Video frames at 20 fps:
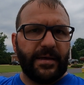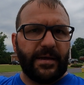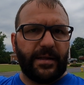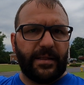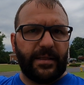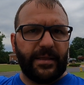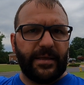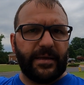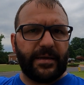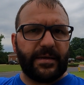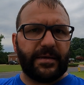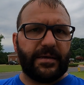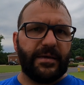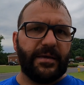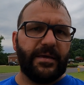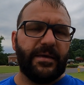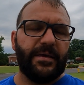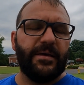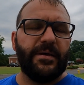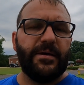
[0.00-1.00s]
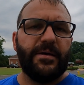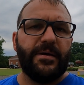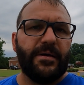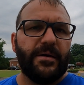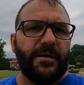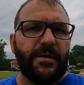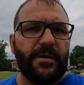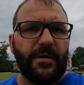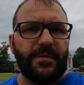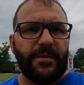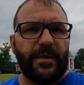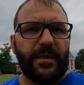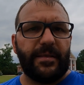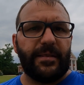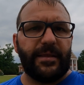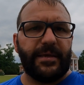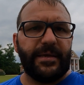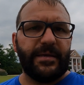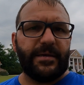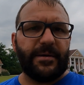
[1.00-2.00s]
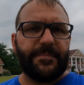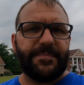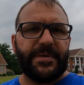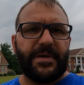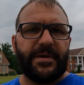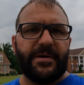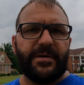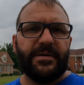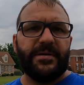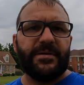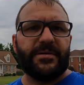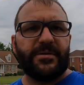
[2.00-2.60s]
click on the link up there.